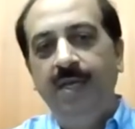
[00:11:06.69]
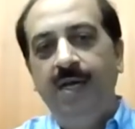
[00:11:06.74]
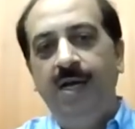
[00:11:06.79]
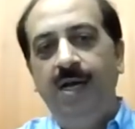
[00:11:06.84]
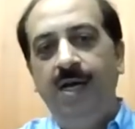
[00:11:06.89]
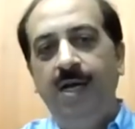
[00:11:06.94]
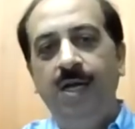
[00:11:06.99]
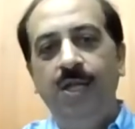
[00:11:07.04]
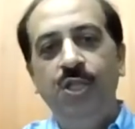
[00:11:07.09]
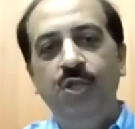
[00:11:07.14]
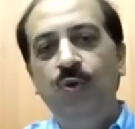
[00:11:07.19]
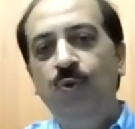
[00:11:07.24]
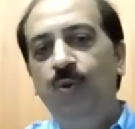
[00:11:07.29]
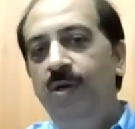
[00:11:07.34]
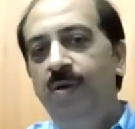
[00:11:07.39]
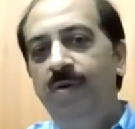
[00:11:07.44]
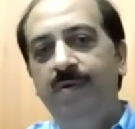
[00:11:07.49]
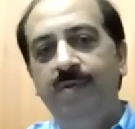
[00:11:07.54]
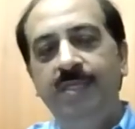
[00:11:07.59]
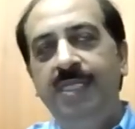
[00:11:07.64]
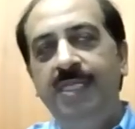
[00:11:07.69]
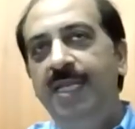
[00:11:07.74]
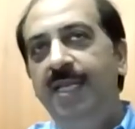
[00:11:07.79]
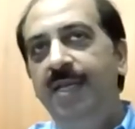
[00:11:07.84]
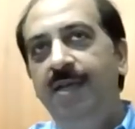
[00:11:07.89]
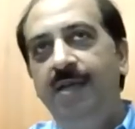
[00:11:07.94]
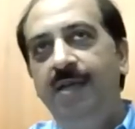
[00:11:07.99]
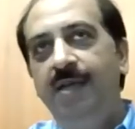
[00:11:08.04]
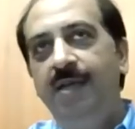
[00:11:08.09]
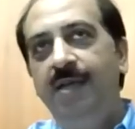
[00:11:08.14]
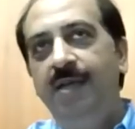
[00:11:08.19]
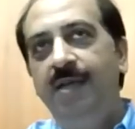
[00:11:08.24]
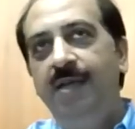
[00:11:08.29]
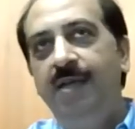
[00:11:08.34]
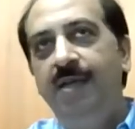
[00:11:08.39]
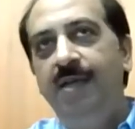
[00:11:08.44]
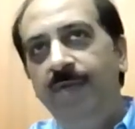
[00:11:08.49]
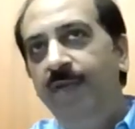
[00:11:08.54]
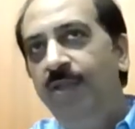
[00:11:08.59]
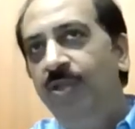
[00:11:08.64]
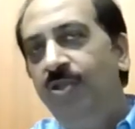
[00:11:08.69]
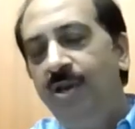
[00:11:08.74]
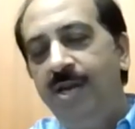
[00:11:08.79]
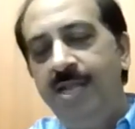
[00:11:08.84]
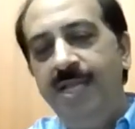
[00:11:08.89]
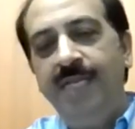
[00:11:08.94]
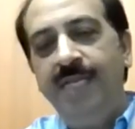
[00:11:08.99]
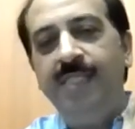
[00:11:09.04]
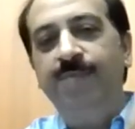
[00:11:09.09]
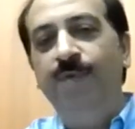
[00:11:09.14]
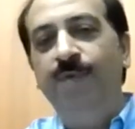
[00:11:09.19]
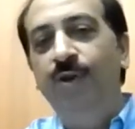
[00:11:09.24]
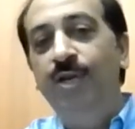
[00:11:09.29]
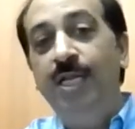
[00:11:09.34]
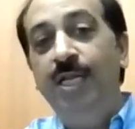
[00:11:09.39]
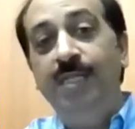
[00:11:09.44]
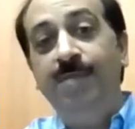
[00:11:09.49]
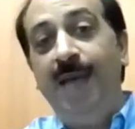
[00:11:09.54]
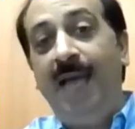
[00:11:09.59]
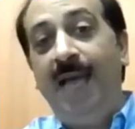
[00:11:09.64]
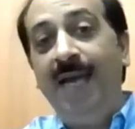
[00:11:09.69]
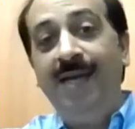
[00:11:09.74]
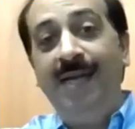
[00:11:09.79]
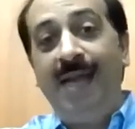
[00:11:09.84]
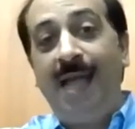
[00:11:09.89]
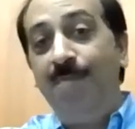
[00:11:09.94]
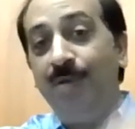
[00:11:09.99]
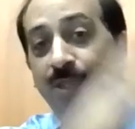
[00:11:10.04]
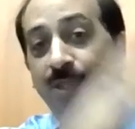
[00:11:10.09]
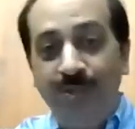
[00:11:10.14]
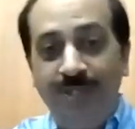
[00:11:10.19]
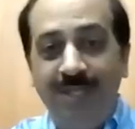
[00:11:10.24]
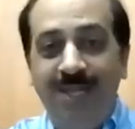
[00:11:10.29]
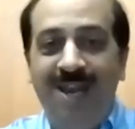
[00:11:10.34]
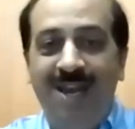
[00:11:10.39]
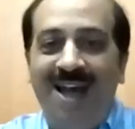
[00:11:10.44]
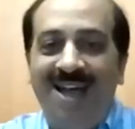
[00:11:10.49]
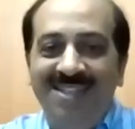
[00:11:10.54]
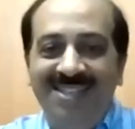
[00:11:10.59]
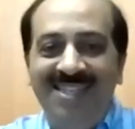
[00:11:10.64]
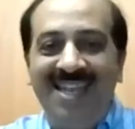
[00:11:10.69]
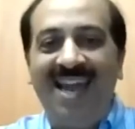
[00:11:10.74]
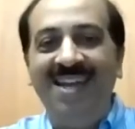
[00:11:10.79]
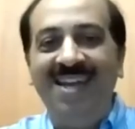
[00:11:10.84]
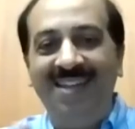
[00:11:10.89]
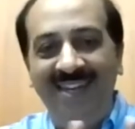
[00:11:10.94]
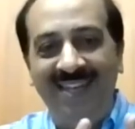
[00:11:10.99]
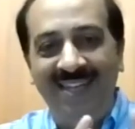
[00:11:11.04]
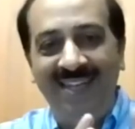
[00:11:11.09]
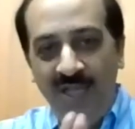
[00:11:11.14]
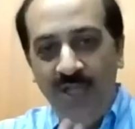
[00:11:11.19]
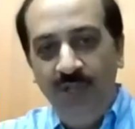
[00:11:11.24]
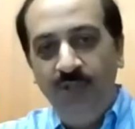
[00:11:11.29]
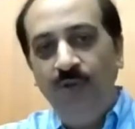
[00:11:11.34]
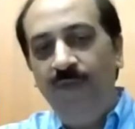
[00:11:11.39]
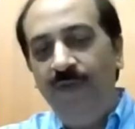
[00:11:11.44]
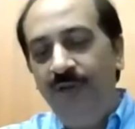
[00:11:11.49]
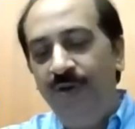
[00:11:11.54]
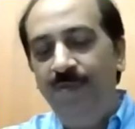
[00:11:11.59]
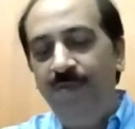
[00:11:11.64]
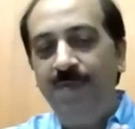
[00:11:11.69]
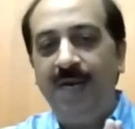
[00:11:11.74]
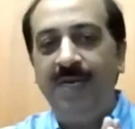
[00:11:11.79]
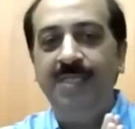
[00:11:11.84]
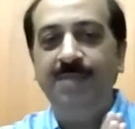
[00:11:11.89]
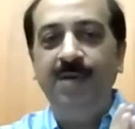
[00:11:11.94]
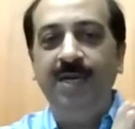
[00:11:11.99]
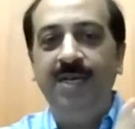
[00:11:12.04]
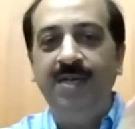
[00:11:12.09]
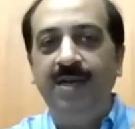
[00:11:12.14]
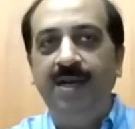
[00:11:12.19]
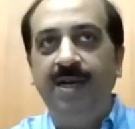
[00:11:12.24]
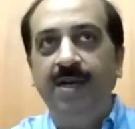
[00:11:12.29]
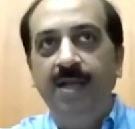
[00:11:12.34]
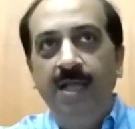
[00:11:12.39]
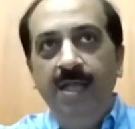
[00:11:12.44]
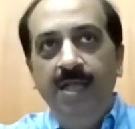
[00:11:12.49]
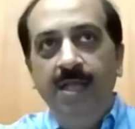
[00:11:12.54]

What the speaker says: You would see, I mean, even 3 years, 4 years back, diapers was a large category, though we don't participate in it.